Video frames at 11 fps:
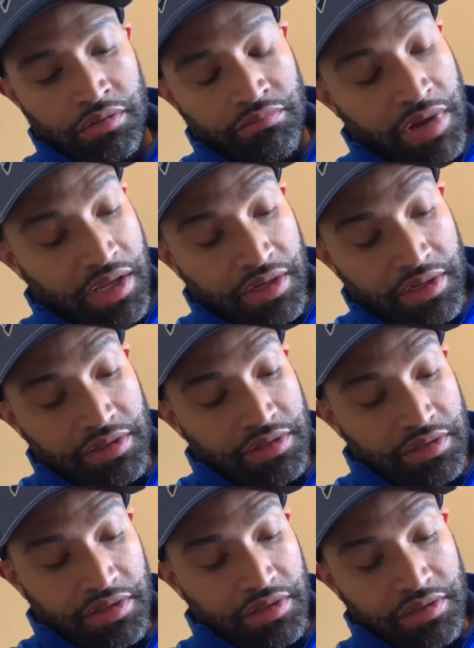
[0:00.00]
Man, this
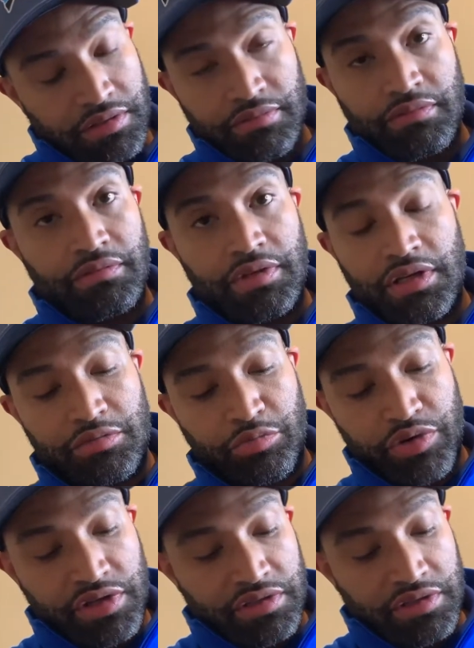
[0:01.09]
is just, this
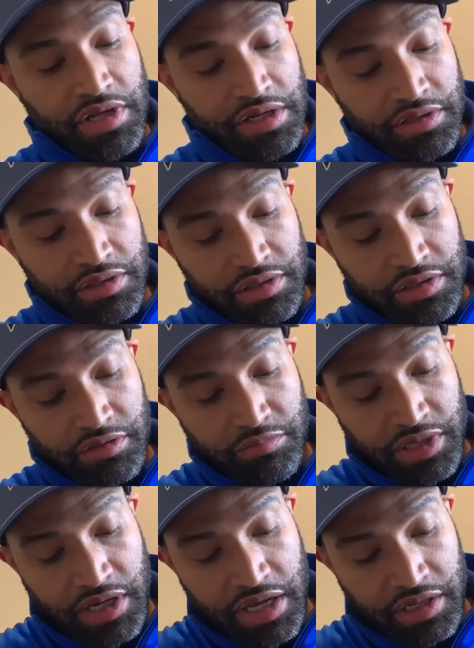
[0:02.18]
presentation is just
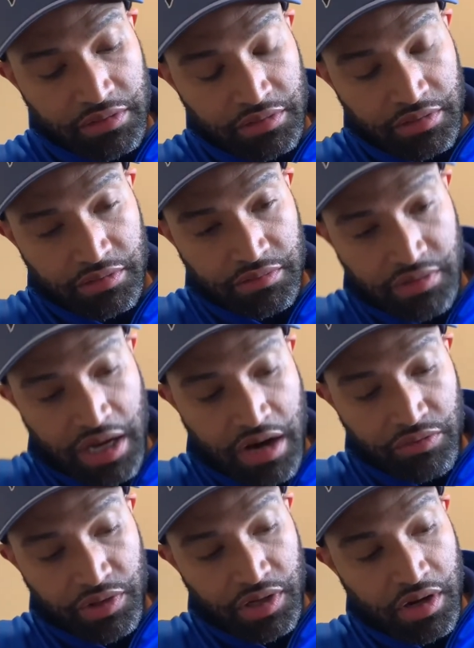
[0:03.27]
bananas. I
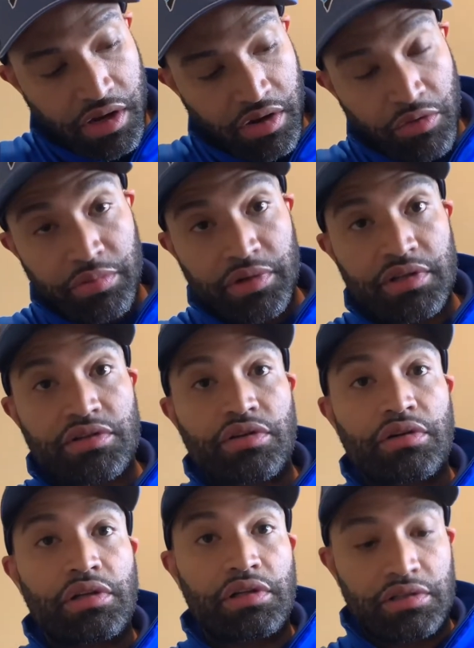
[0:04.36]
already, I opened this
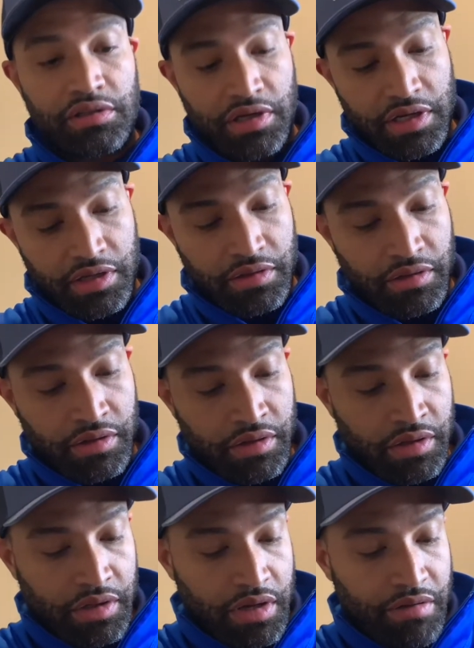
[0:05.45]
earlier today.
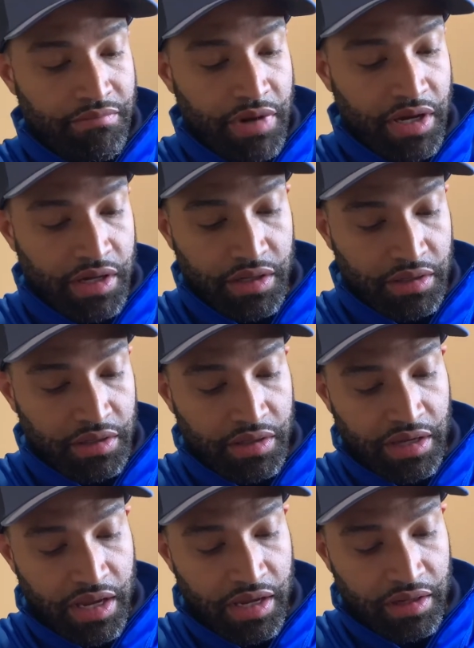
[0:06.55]
And man,
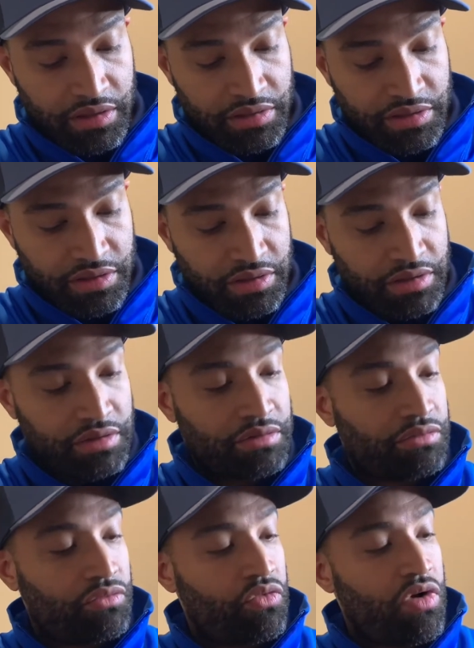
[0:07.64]
that is just,
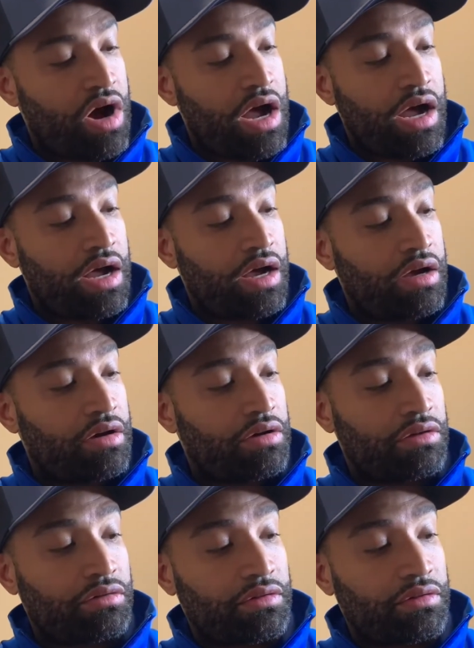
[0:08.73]
wow.